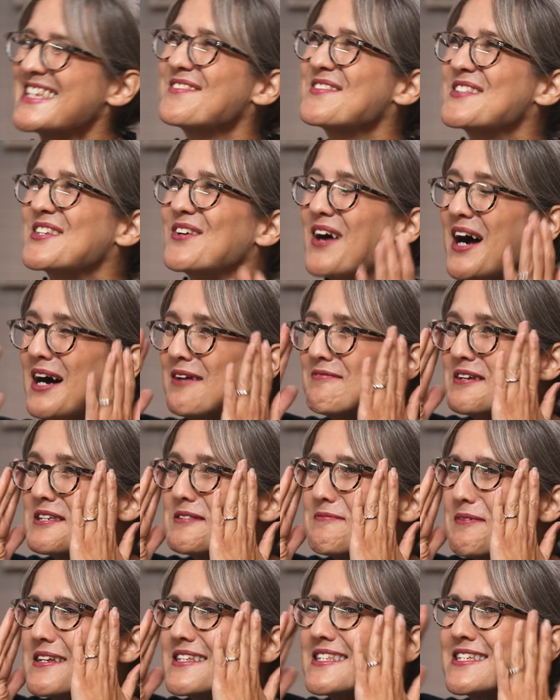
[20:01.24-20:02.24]
seems so
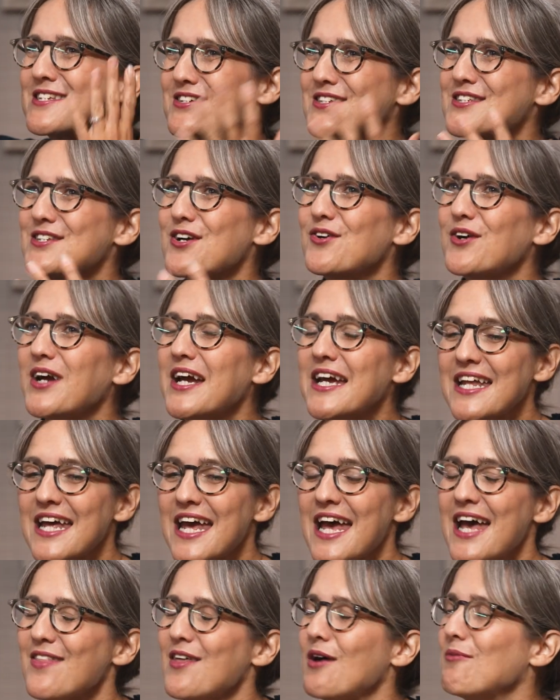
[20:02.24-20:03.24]
obvious, but it's just so great
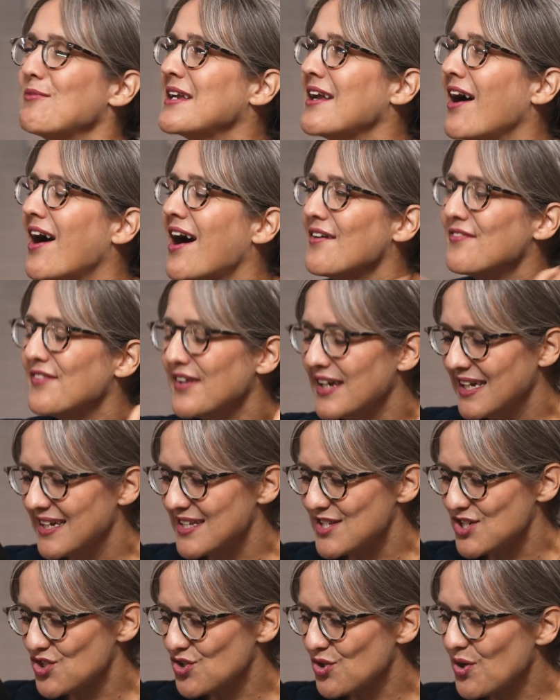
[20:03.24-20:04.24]
that when offering
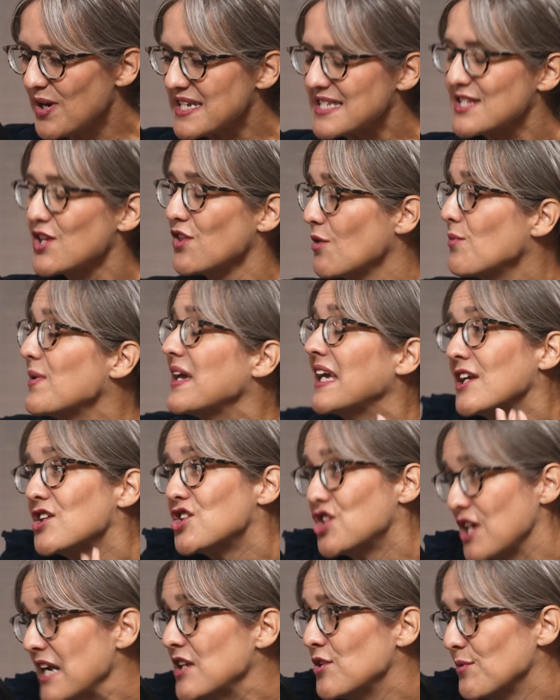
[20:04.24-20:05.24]
kids choice so that we
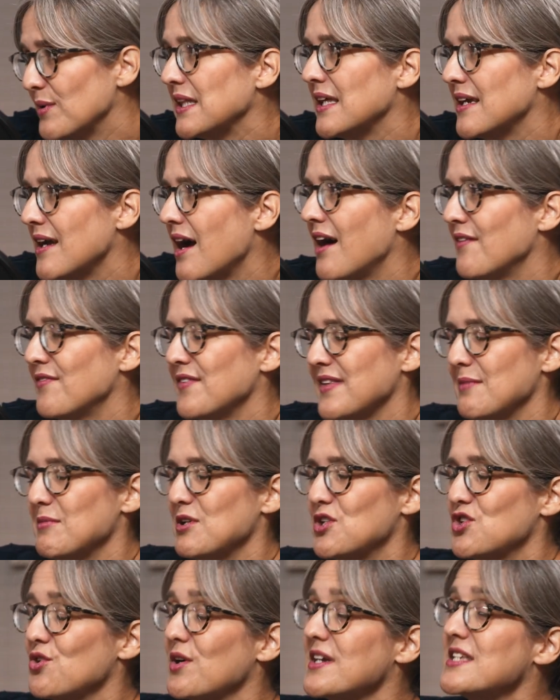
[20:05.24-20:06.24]
can genuinely offer them
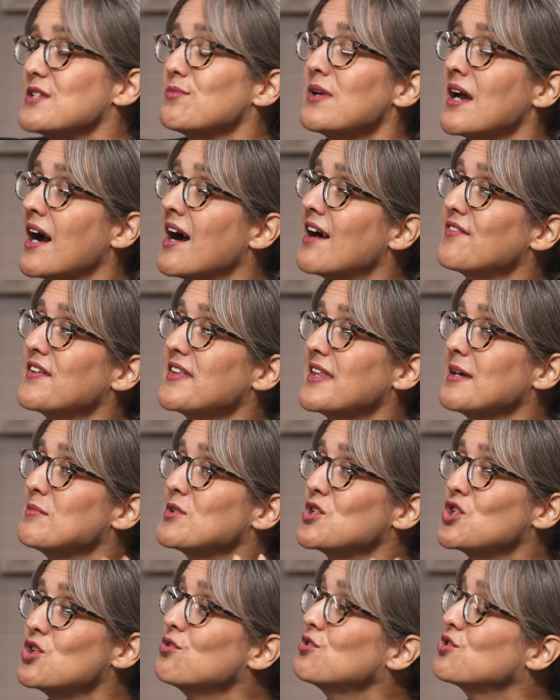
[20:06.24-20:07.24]
a choice, we offer
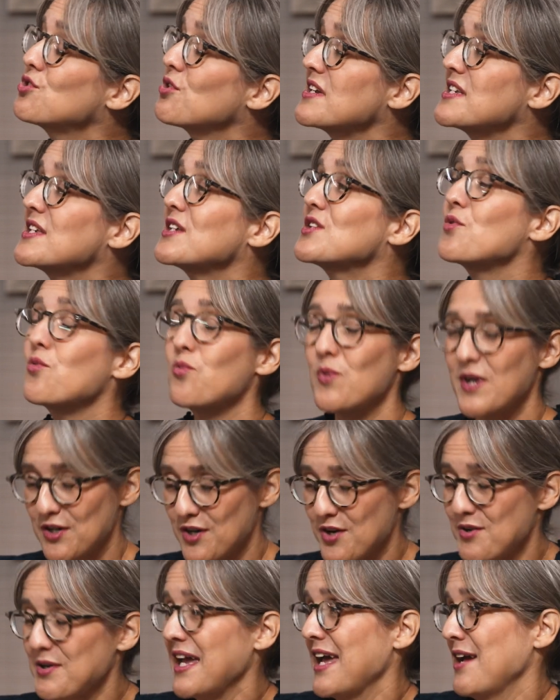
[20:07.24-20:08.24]
them 2 choices
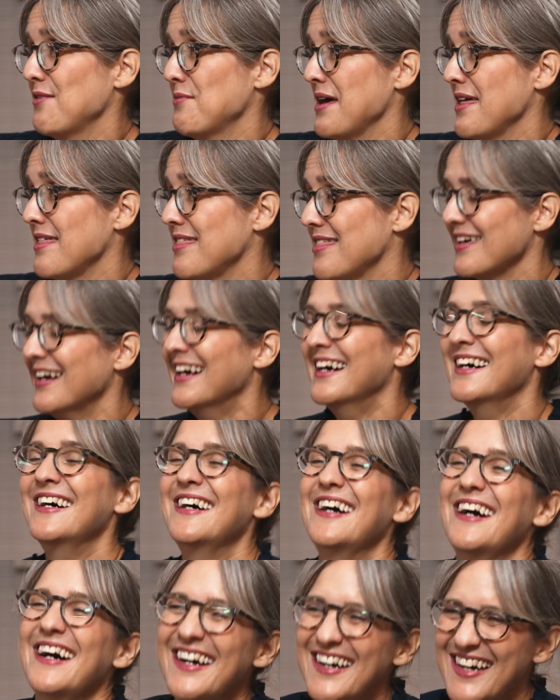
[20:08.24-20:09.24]
we're okay with.
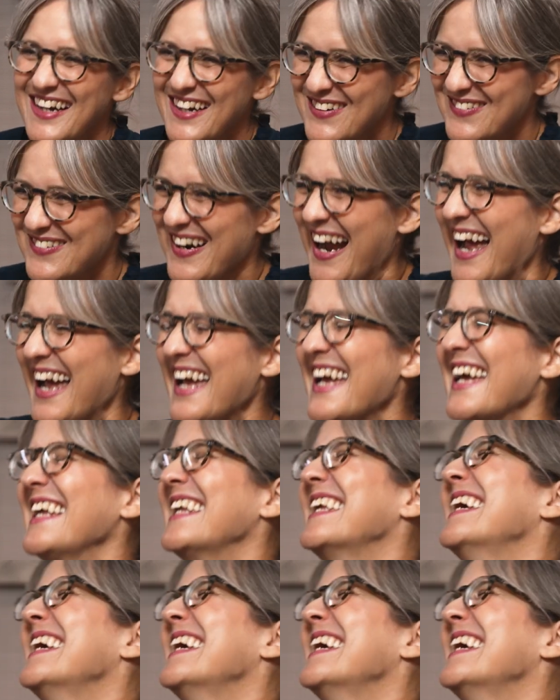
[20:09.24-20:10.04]
Right?